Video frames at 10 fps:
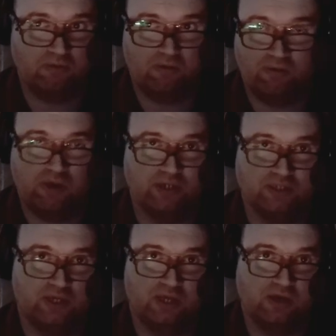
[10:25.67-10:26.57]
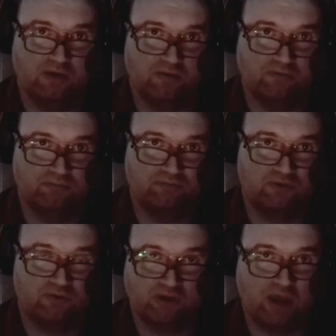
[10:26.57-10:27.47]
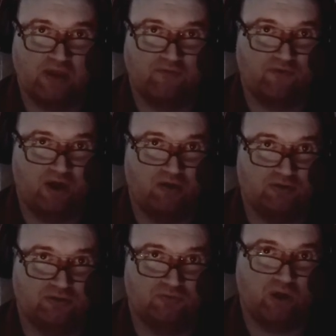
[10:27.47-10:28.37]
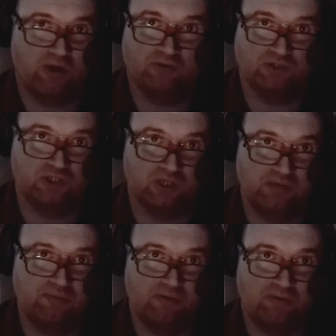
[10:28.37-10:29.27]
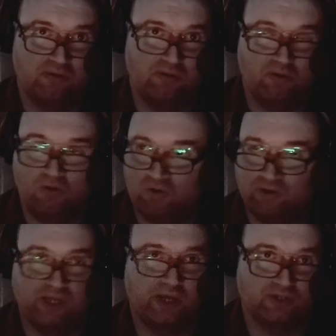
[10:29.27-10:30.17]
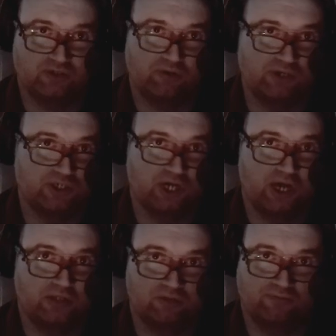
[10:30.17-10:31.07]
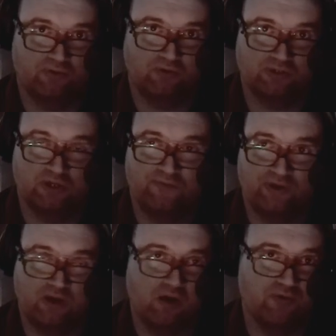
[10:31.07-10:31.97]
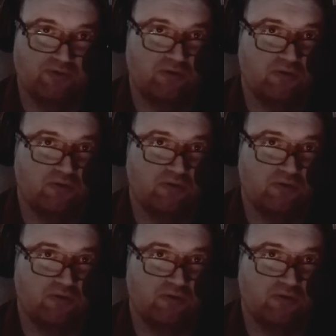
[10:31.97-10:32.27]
and deleting and creating files while you sleep or taking screenshots of your significant other.